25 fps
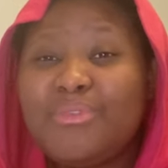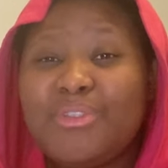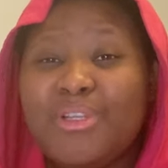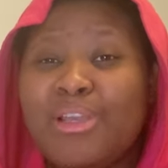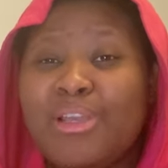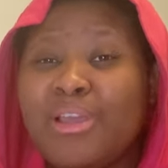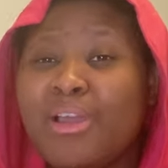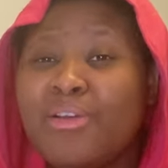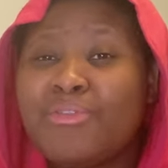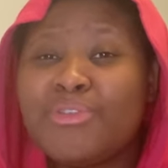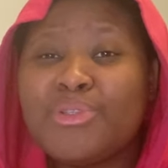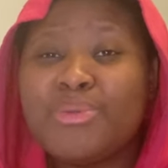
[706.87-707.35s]

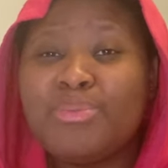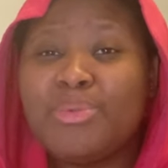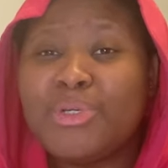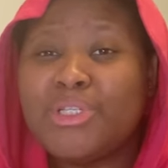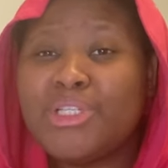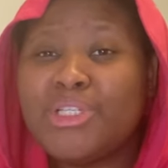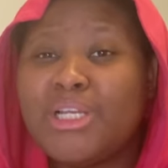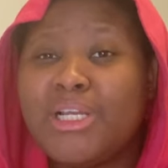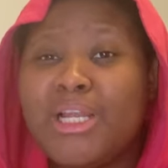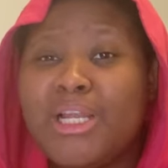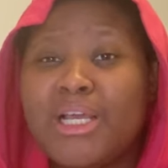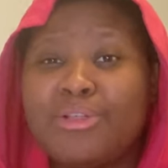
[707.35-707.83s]
you have to
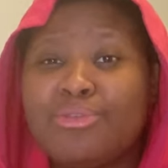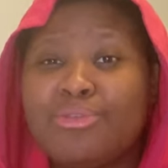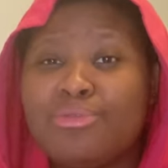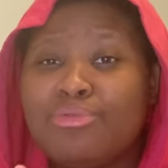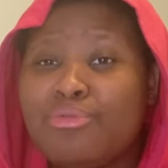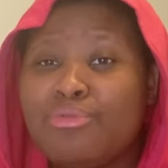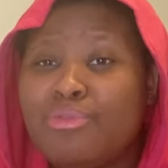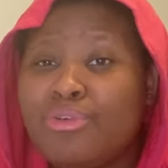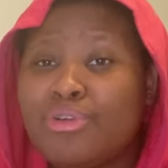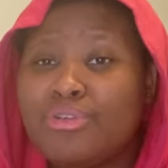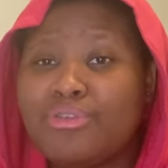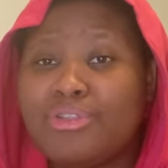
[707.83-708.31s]
budget like
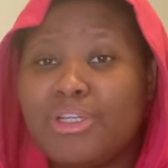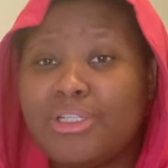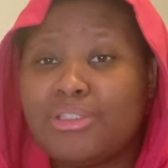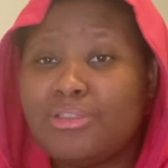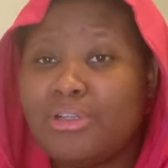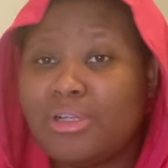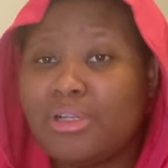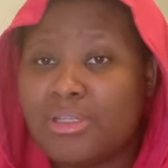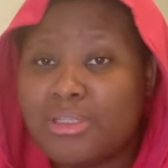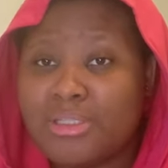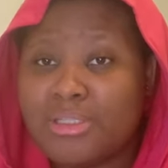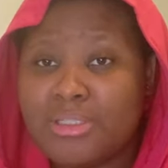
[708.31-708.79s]

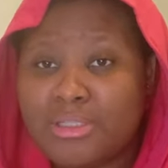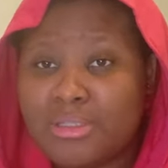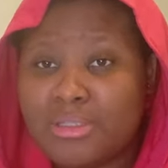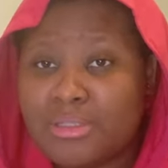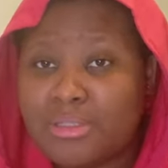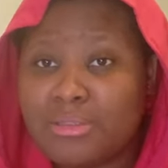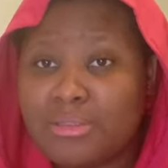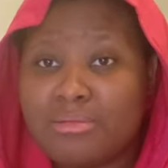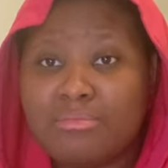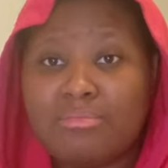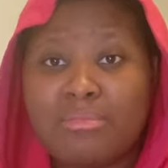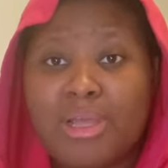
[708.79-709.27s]
$200,
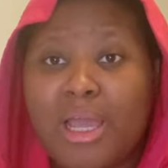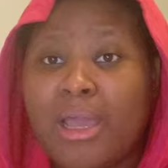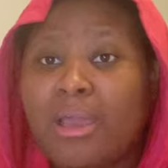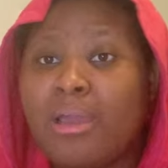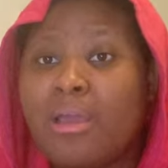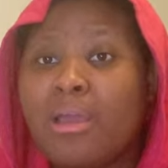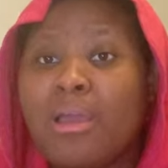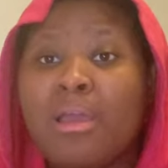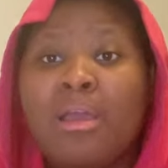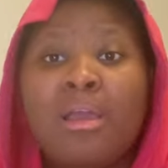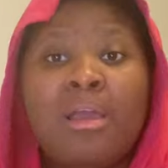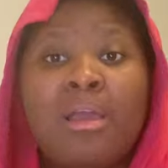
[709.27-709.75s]
like
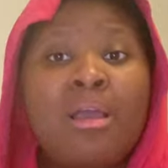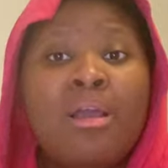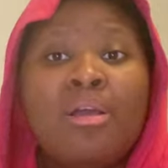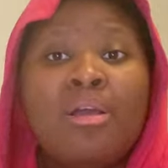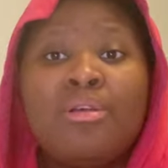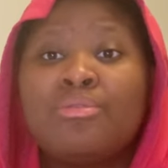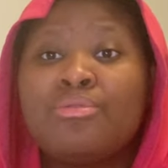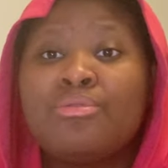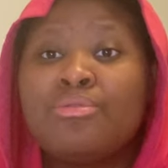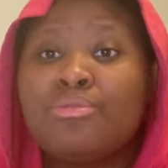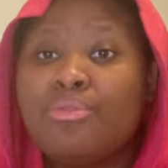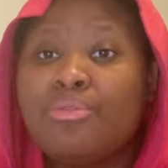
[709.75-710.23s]

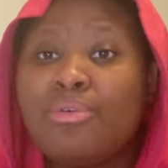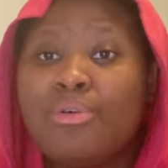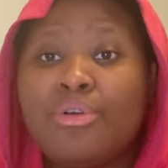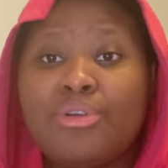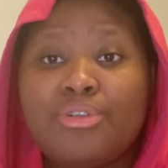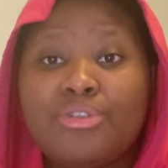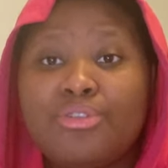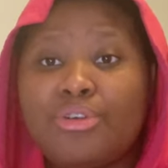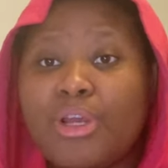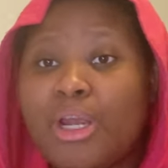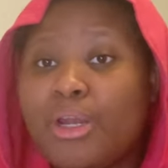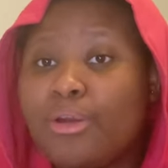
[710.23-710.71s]

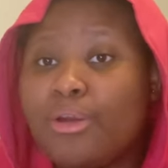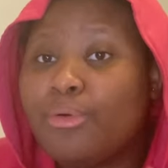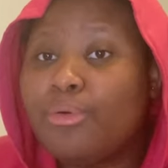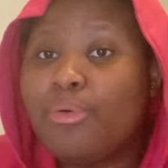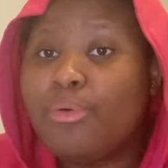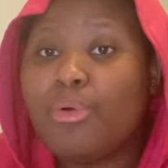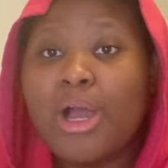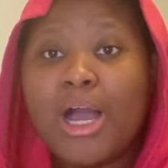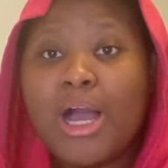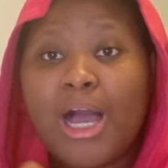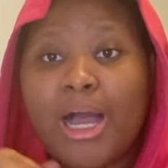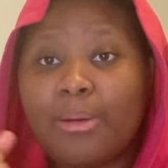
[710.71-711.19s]
200, no
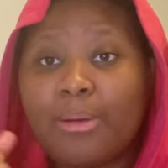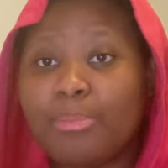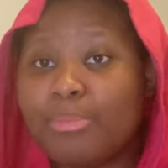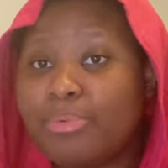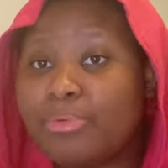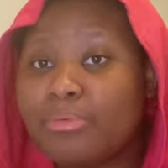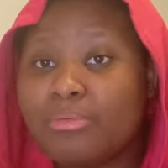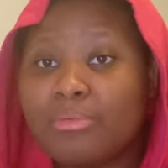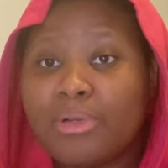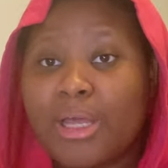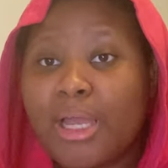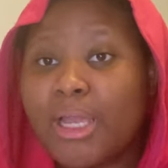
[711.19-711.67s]
cap,
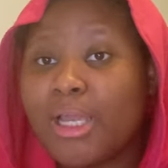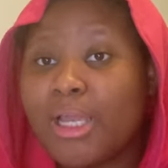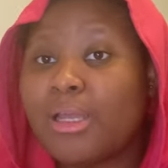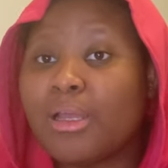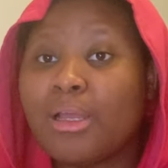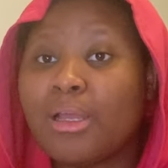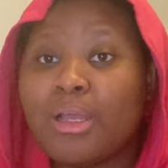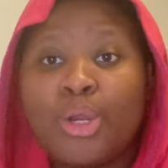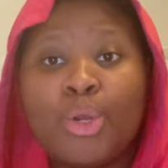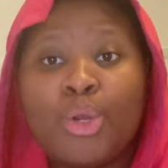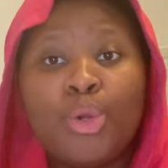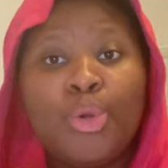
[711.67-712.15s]
like
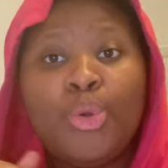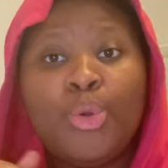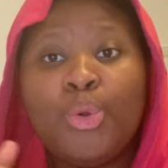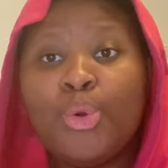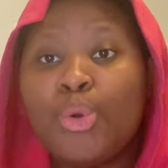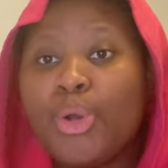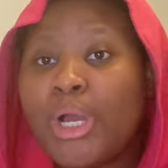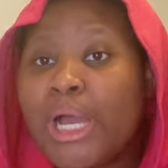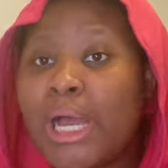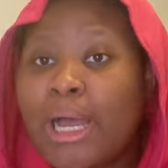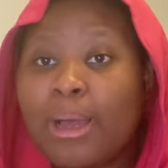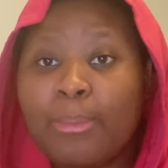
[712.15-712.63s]

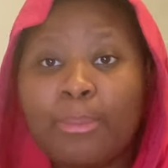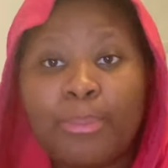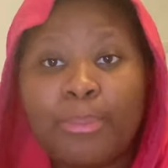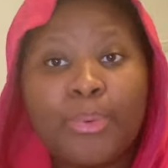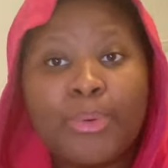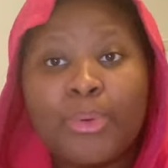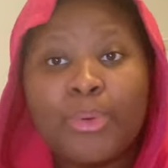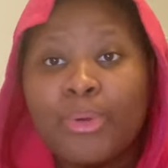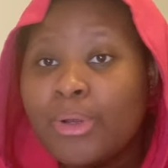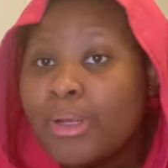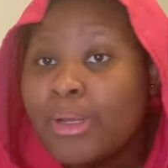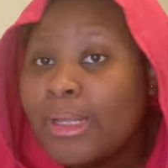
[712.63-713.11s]
no cap
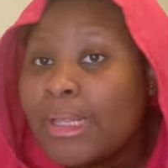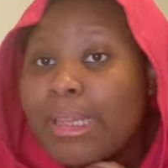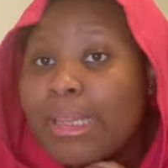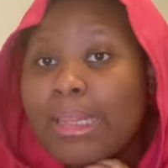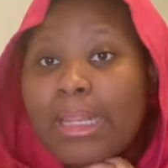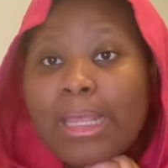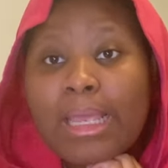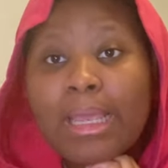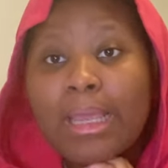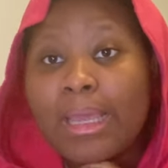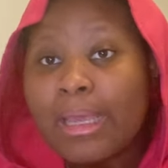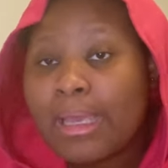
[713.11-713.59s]

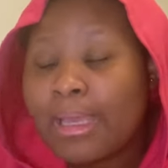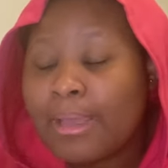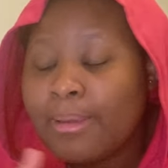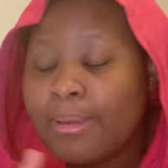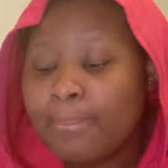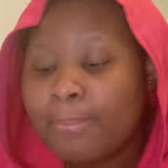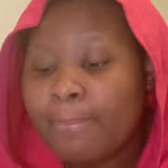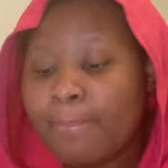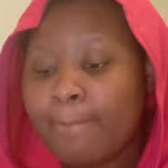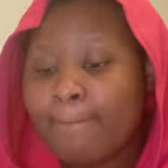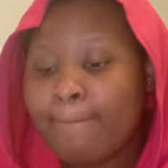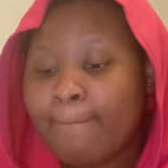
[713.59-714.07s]
there.
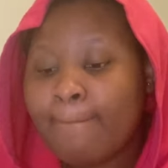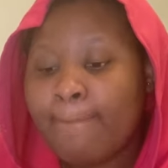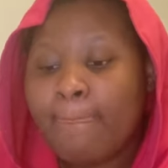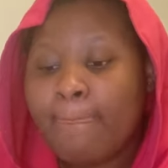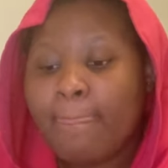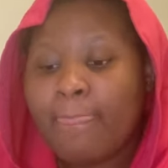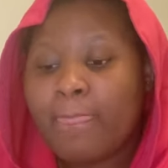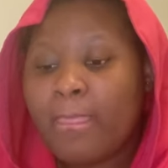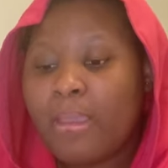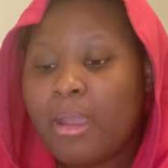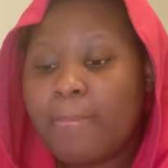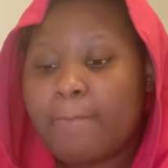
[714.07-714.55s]

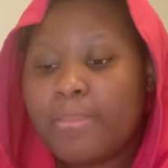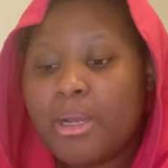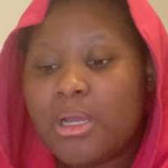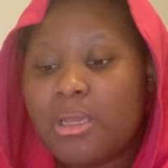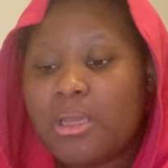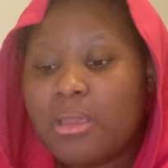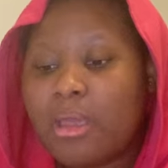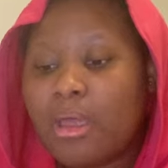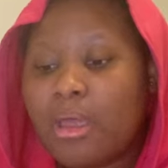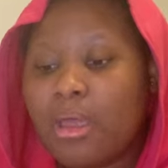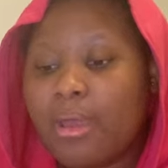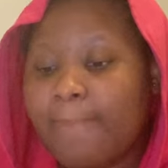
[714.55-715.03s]
But
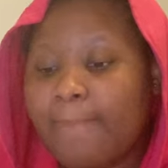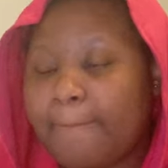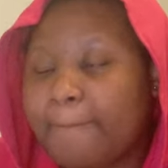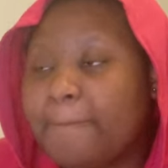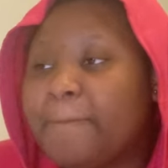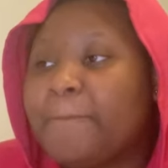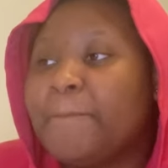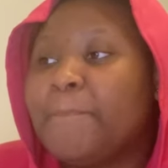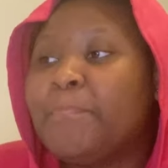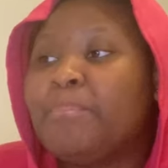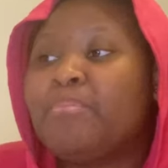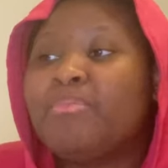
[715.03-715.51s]
yeah,
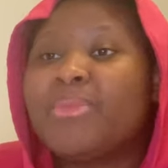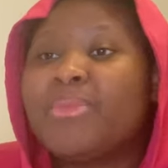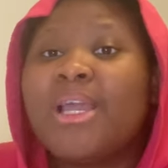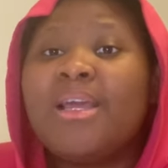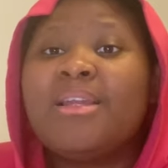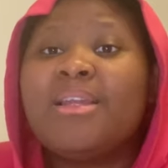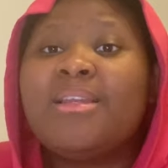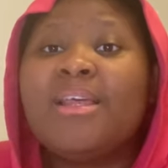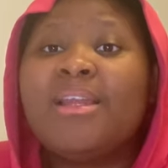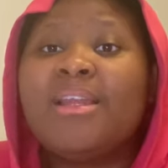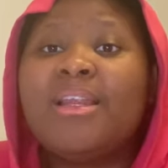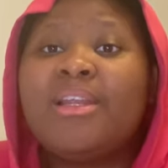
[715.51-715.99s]

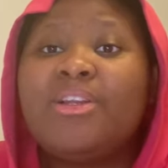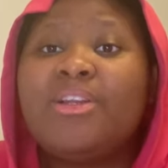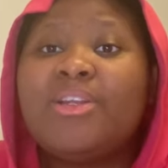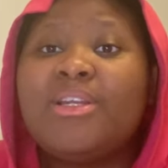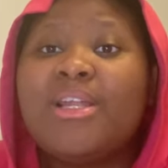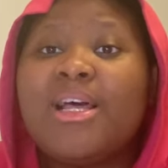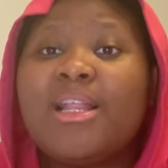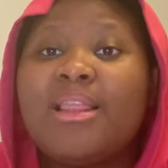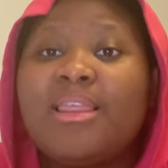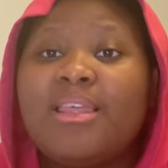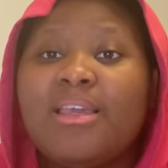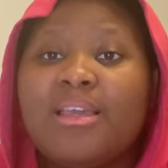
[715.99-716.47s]
and then
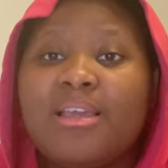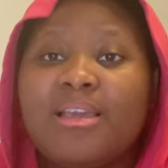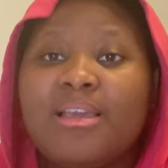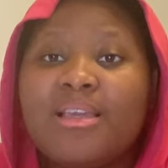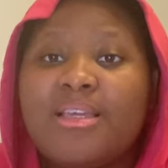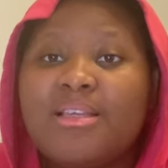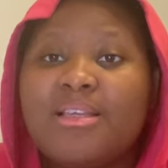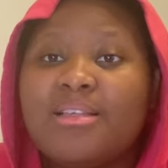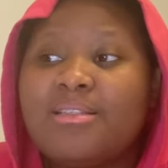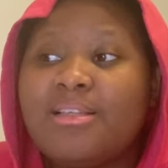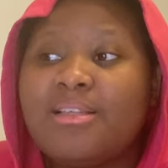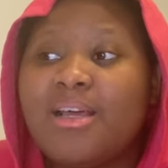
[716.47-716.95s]
another thing
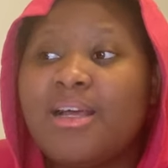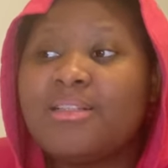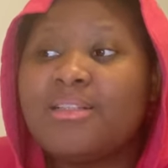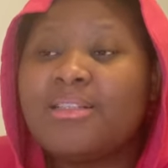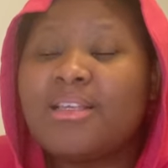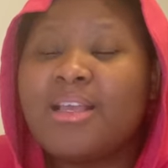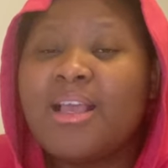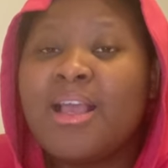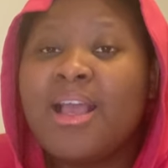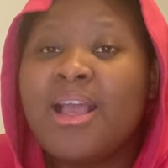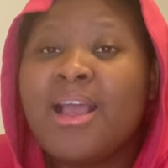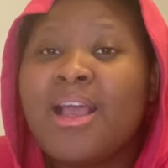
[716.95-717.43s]
is that
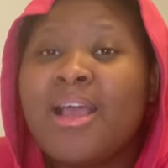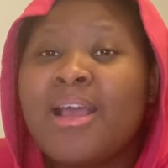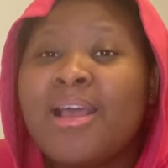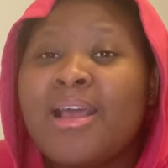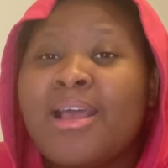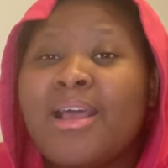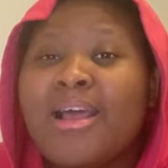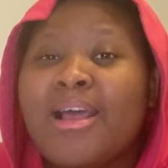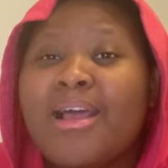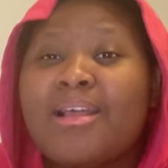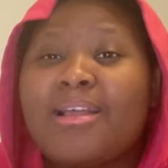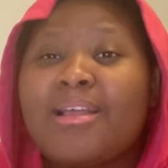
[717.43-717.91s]

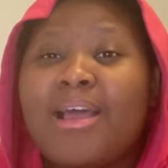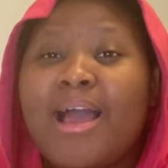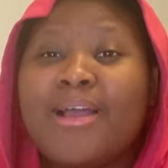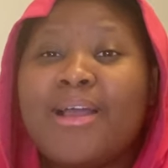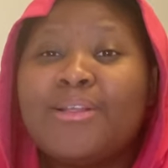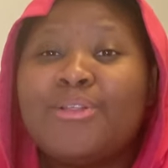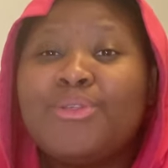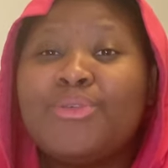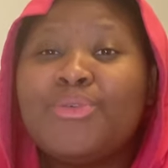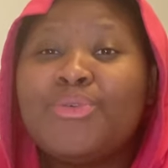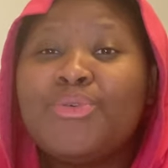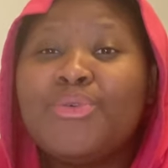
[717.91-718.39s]
I
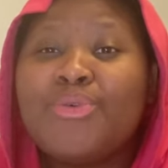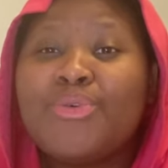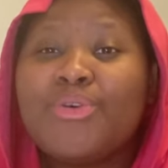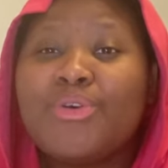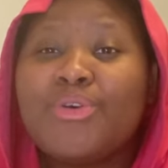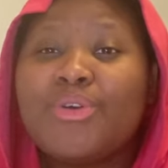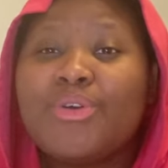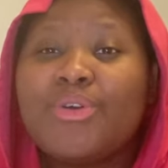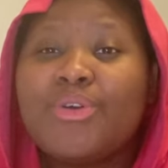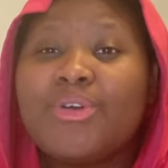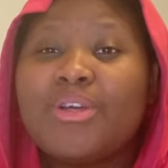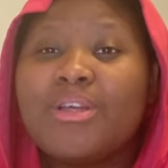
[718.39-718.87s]
took
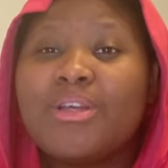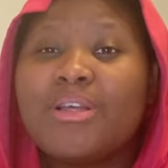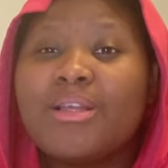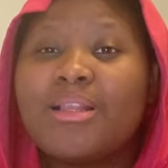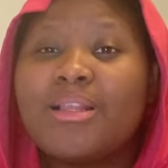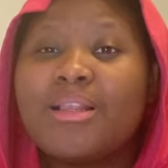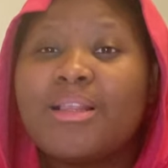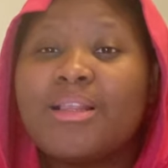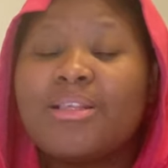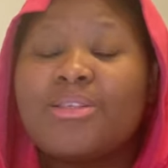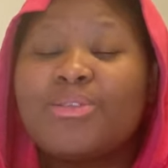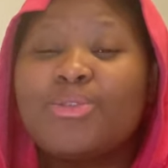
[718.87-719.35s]

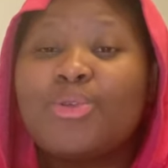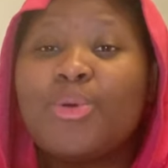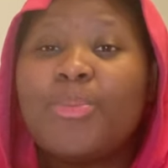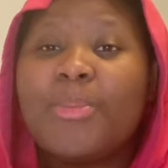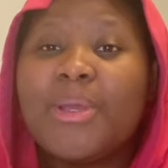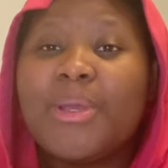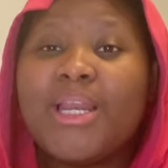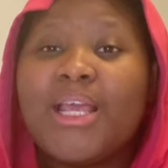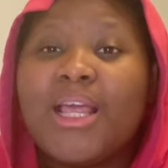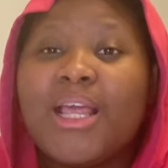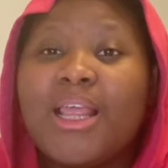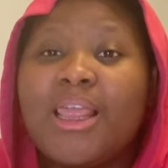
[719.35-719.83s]
so many